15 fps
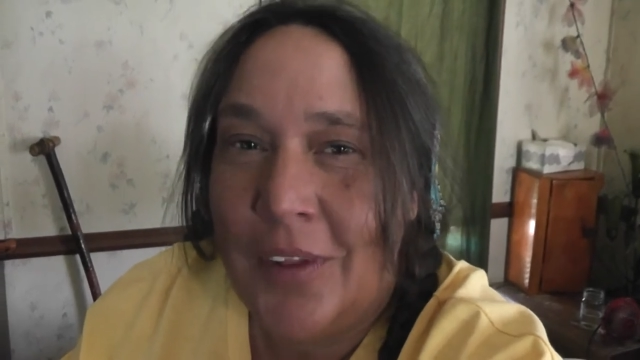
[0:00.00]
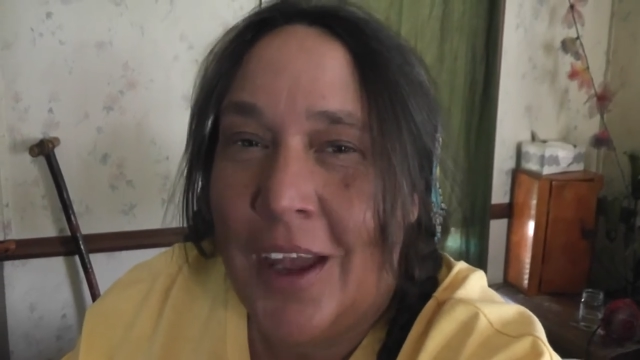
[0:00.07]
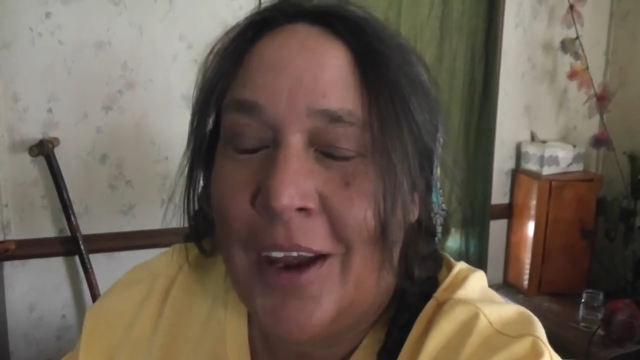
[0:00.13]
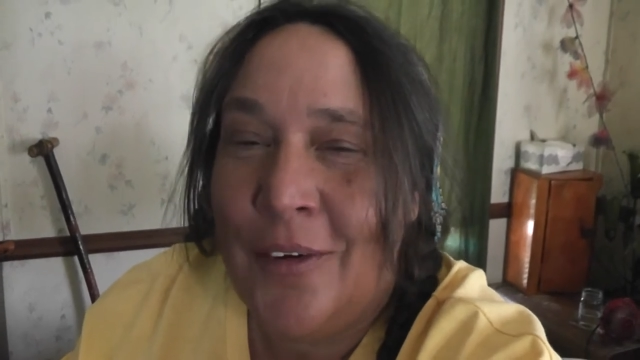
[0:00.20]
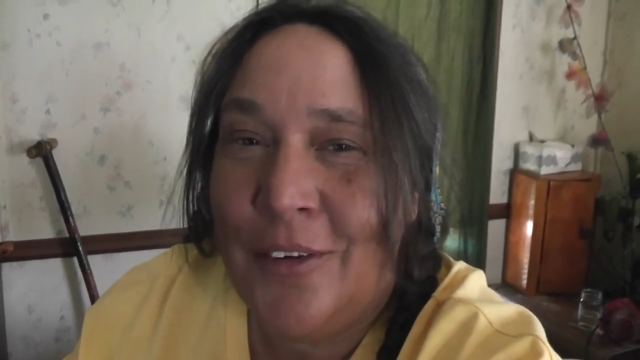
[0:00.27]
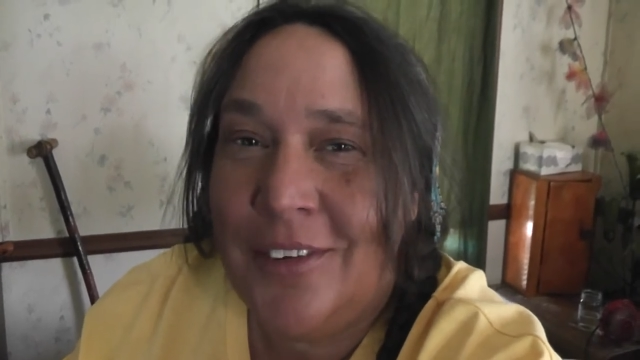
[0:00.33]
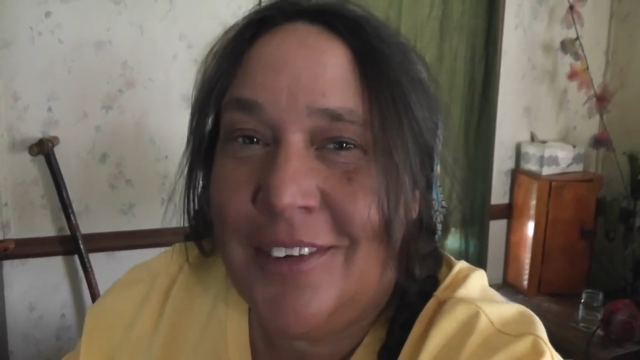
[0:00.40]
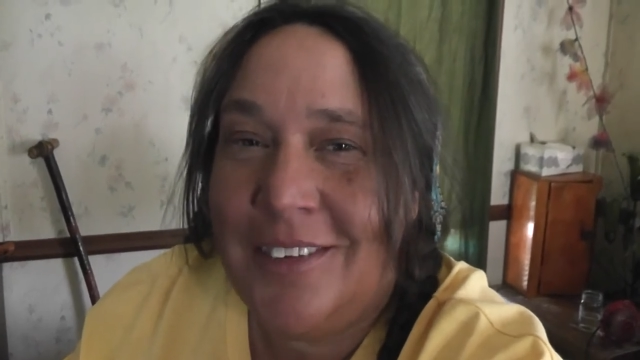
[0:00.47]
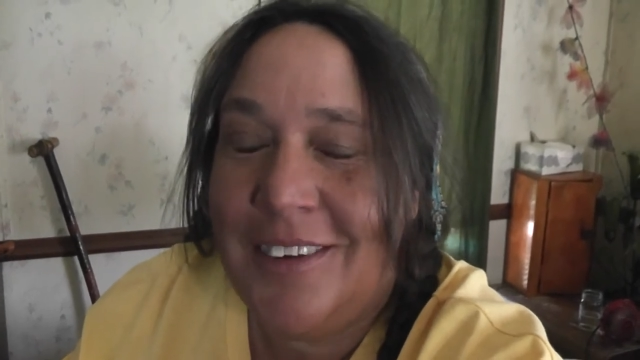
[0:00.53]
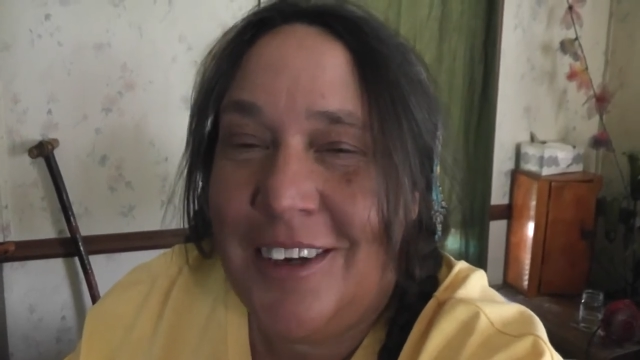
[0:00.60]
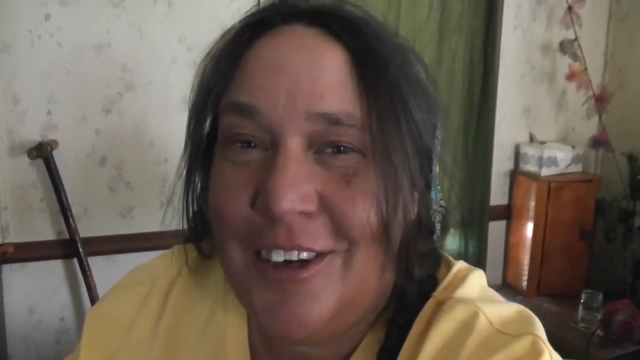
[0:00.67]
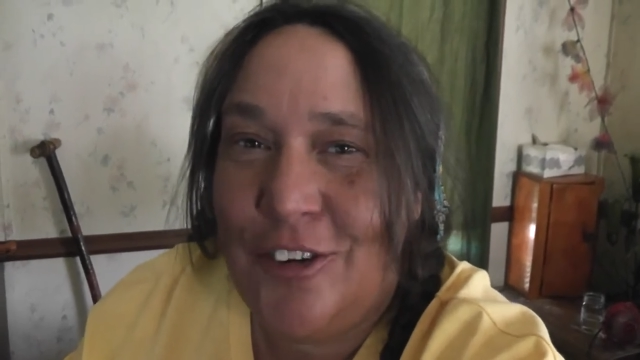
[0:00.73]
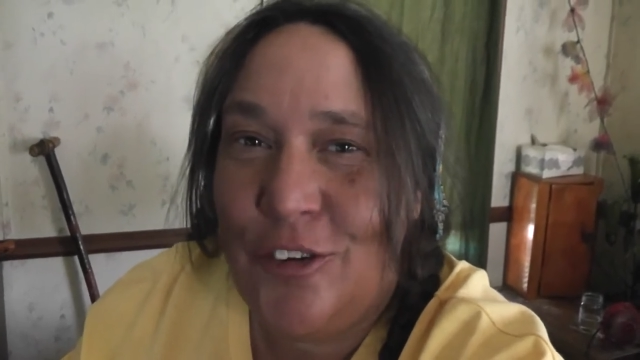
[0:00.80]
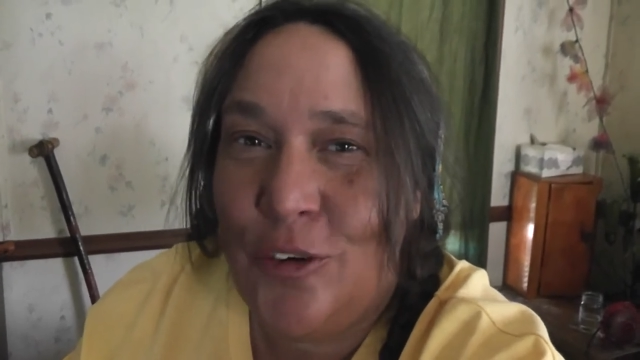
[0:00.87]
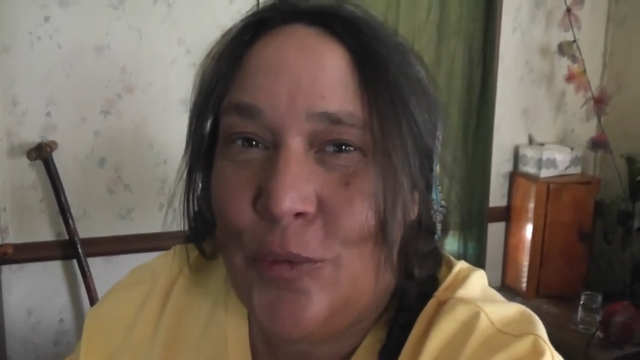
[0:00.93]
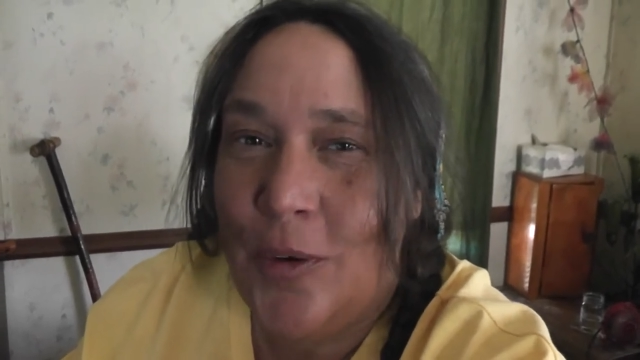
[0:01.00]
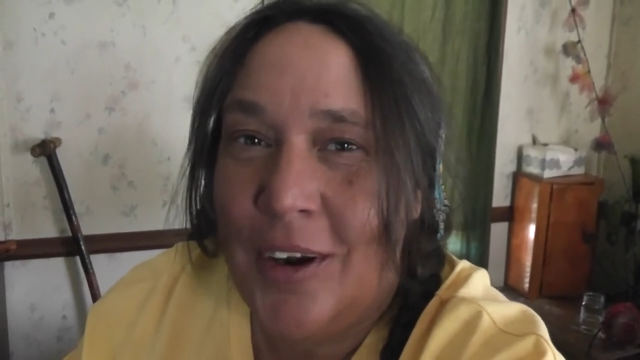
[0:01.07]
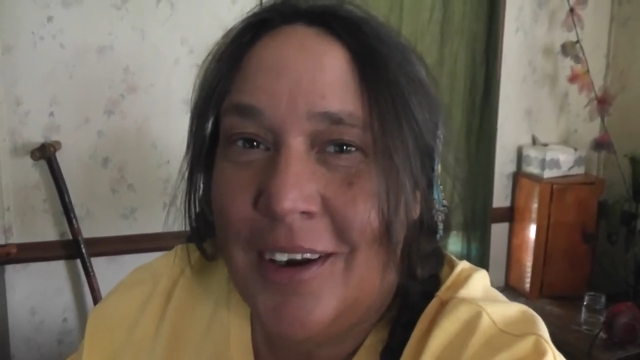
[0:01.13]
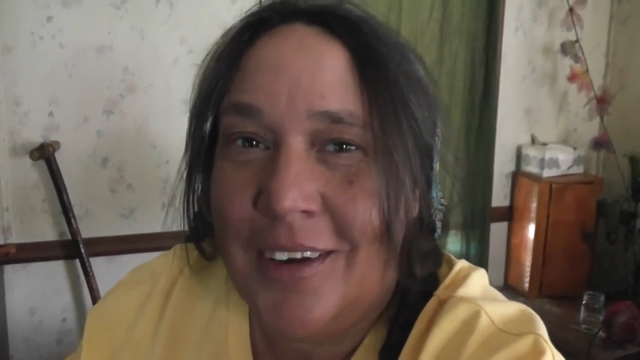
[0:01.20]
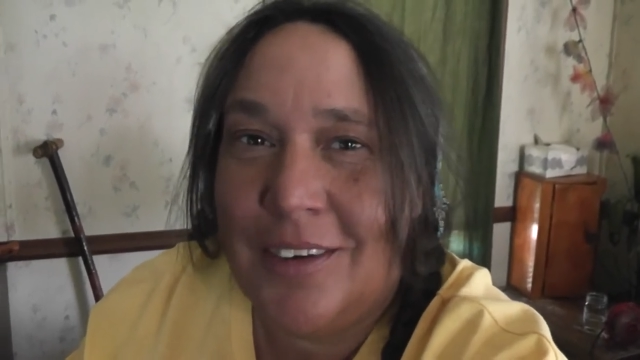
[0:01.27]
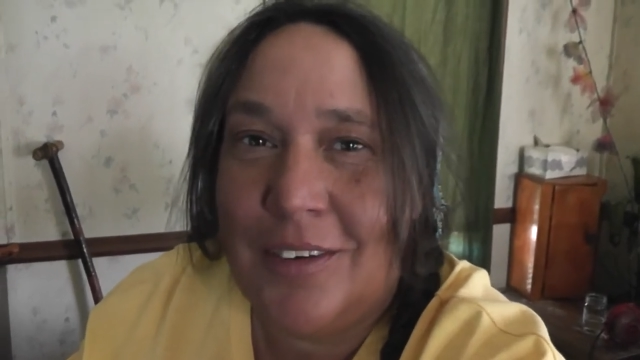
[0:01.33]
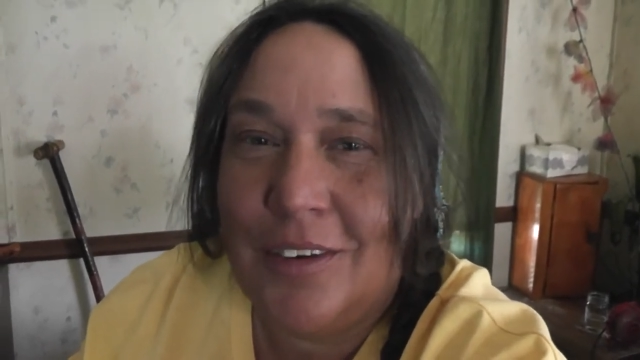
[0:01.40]
I was a teacher
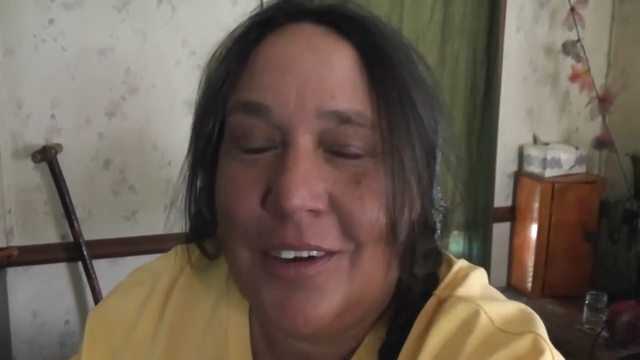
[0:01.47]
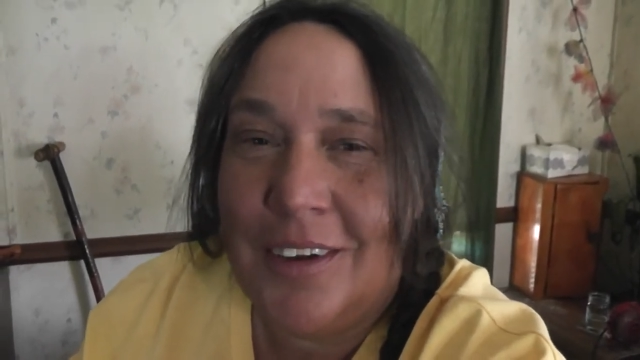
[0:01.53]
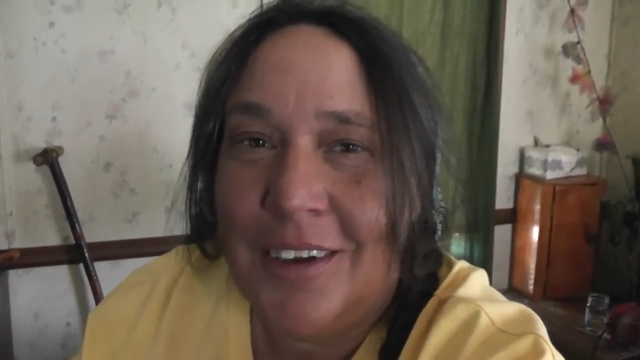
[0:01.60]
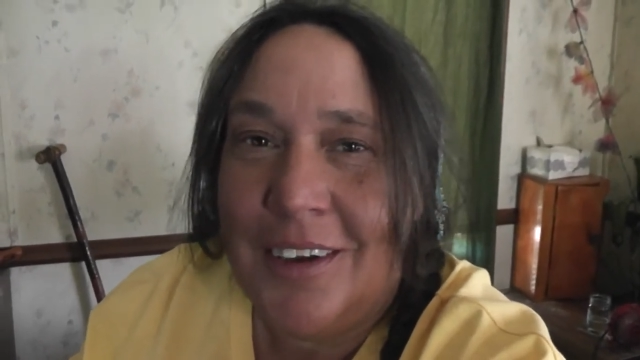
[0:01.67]
once.